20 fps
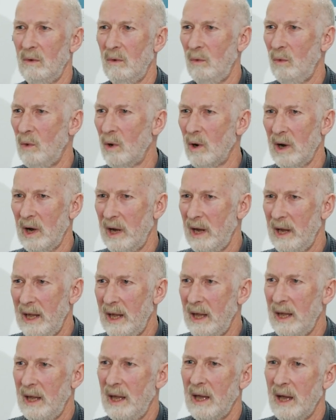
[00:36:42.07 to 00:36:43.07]
were
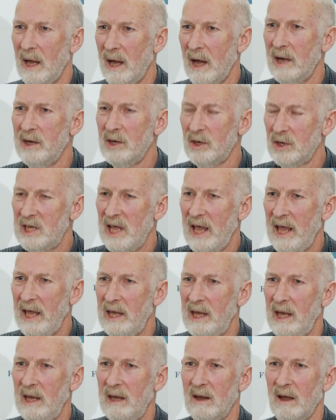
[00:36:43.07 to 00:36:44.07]

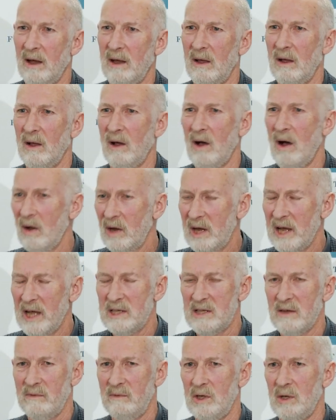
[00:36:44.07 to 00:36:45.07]
undertaking all
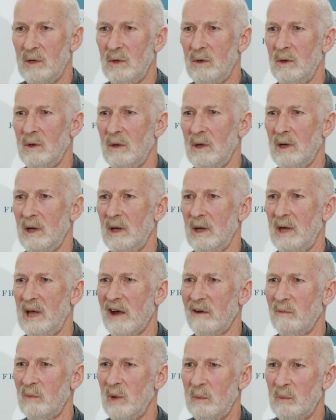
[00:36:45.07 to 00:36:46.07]
kinds of new uh,
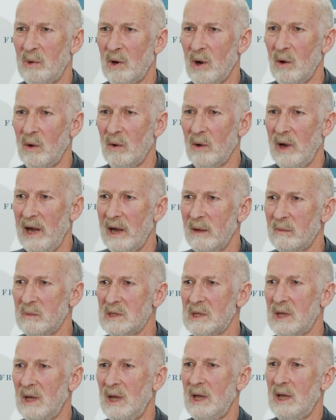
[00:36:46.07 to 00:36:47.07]
government
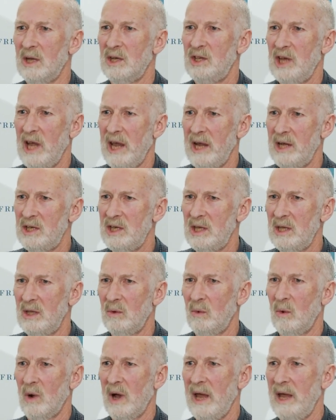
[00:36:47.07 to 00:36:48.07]
programs, changing
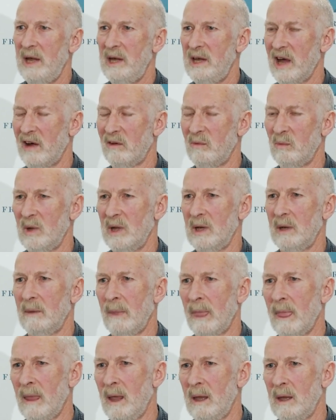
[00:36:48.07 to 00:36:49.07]
the way government
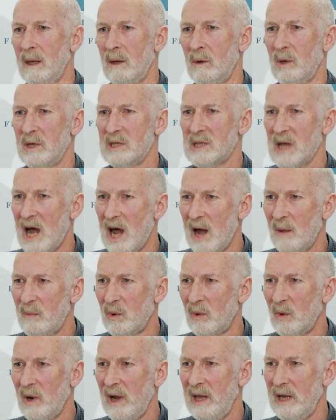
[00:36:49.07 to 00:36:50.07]
was
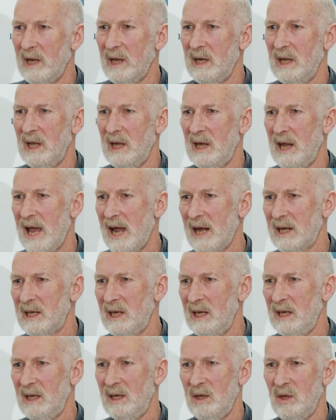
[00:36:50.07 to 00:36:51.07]
operated,
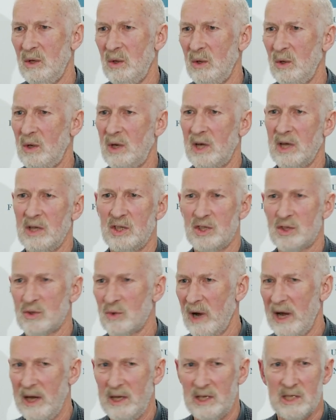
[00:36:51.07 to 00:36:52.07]
enacting new
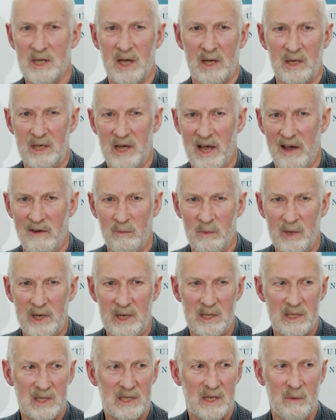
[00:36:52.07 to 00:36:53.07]
constraints on government
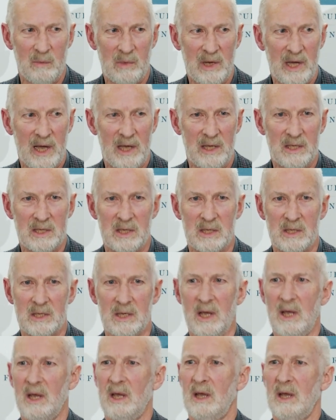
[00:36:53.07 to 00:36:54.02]
in some cases,